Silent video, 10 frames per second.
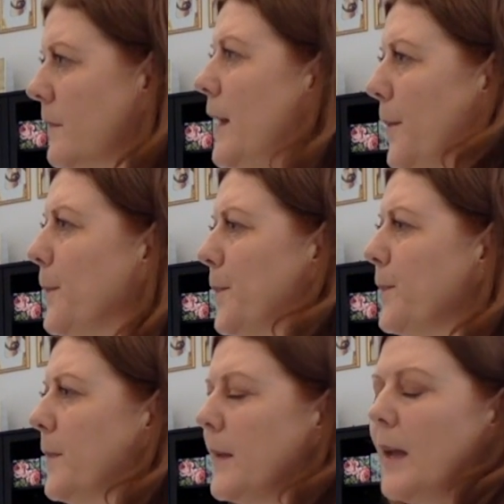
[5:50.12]
Yeah.
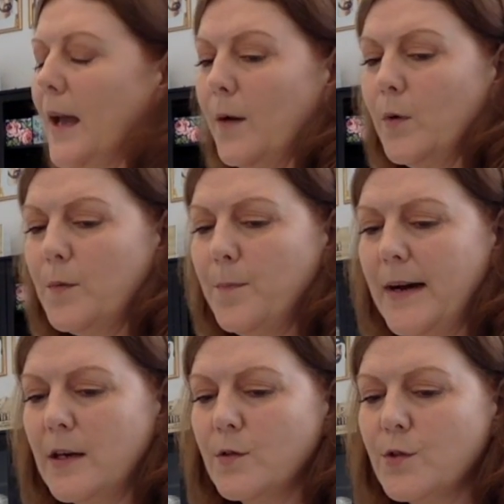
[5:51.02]
What
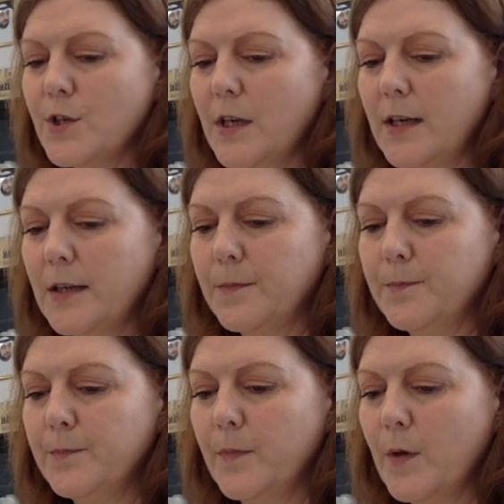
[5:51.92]
about
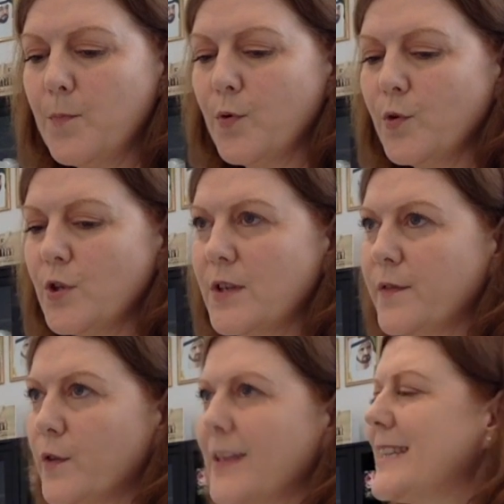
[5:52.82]
the approaches
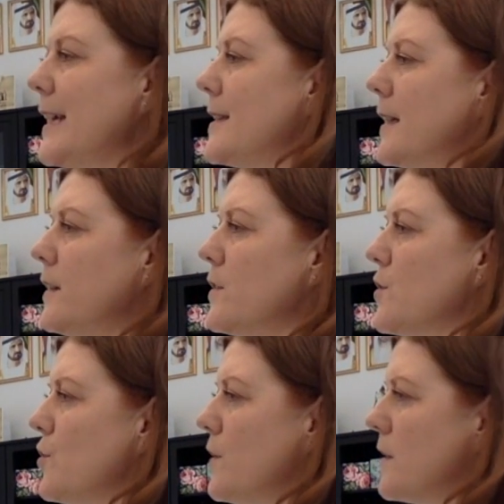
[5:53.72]
for assessing the
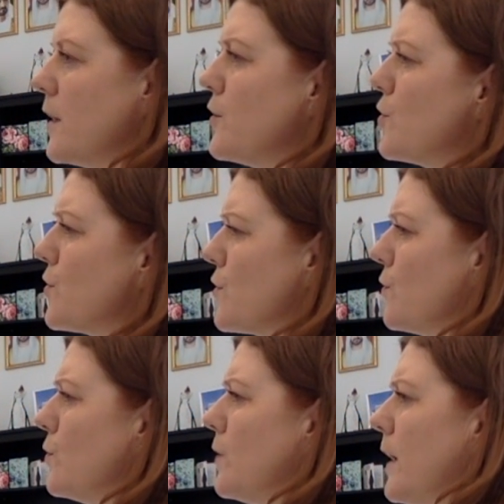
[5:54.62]
students at your
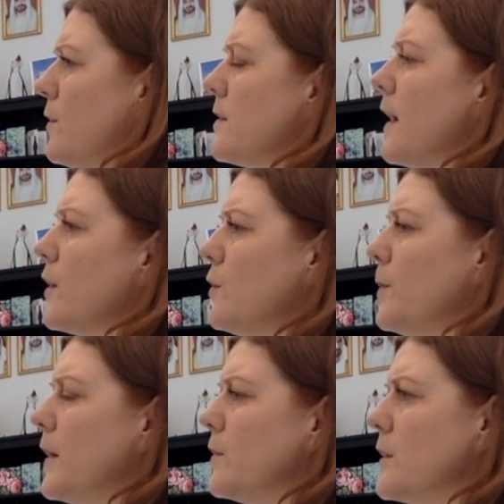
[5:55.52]
school? How does that go
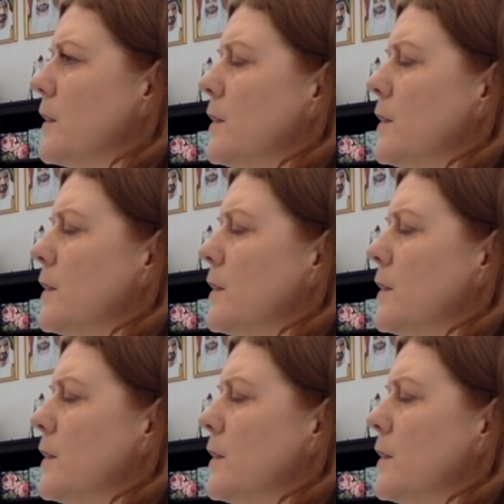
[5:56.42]
about?